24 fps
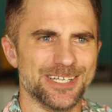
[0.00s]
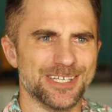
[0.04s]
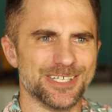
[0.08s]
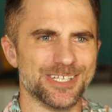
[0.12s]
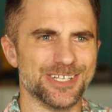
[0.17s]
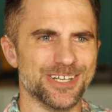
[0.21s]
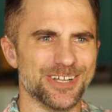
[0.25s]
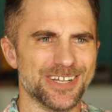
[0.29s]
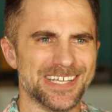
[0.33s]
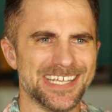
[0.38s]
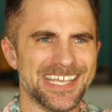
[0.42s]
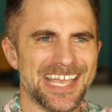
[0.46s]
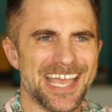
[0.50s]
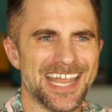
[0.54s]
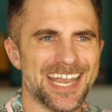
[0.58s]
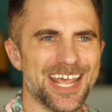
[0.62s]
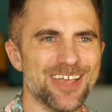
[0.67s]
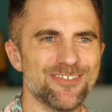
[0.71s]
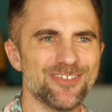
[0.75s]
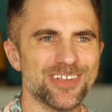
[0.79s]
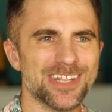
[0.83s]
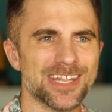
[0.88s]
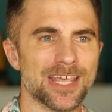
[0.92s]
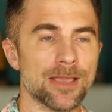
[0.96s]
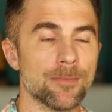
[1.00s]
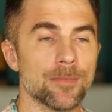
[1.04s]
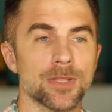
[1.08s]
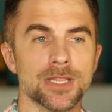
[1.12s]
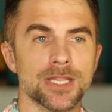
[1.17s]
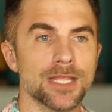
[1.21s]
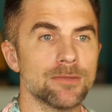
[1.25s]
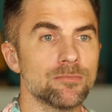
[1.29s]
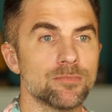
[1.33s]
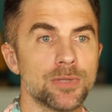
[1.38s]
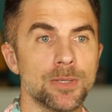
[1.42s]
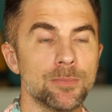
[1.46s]
He had everything.
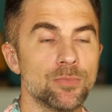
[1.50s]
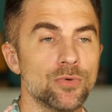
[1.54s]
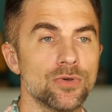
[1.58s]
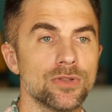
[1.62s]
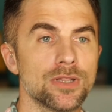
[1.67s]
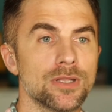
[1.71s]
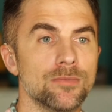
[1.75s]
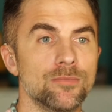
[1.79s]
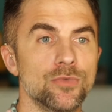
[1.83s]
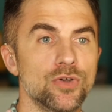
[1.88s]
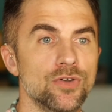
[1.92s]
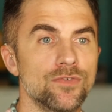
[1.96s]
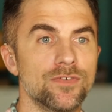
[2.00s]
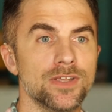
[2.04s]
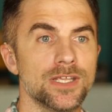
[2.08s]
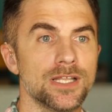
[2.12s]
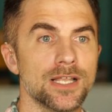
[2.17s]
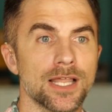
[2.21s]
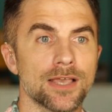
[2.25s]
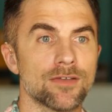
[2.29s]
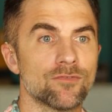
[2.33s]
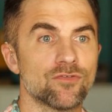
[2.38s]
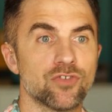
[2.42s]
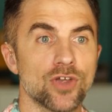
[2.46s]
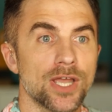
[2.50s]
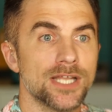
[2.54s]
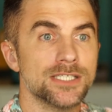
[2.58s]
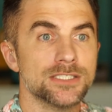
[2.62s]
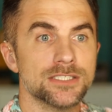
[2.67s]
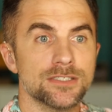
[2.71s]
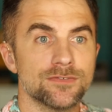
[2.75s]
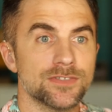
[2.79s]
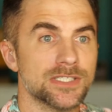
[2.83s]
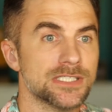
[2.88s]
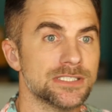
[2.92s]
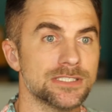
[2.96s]
But then people in the movie, like
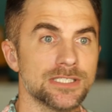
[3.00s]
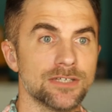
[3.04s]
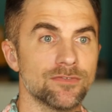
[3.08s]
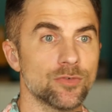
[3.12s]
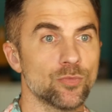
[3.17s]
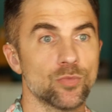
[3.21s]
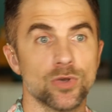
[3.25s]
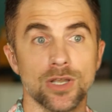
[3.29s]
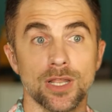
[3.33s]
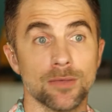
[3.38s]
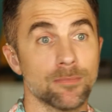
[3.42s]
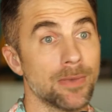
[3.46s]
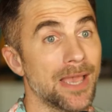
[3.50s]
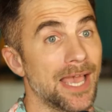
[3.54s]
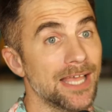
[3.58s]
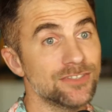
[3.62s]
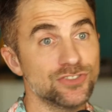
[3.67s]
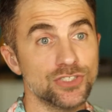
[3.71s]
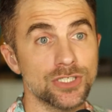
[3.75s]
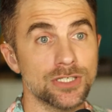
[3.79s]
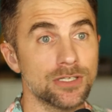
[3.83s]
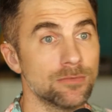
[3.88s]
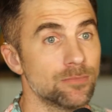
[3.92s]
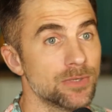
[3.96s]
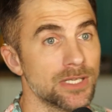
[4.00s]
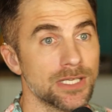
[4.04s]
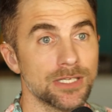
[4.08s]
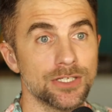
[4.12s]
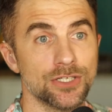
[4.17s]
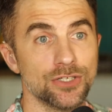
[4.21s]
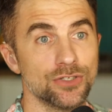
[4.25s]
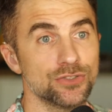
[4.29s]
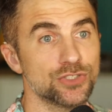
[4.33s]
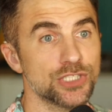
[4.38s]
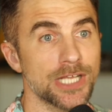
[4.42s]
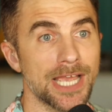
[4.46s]
friends of his even, were like, Patrick could be a
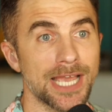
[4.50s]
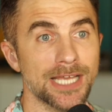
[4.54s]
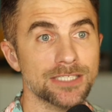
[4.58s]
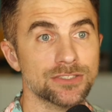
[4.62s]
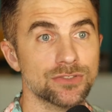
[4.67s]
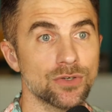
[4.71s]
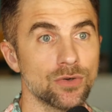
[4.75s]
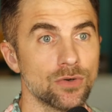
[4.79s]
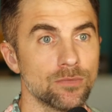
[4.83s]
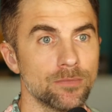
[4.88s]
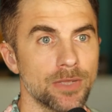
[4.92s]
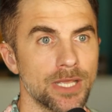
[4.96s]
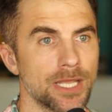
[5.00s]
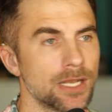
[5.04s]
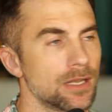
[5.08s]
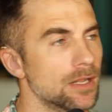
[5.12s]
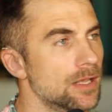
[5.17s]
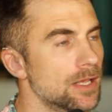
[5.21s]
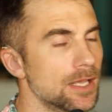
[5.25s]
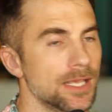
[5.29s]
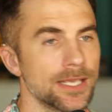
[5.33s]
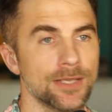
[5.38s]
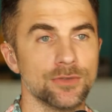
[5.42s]
huge asshole, man.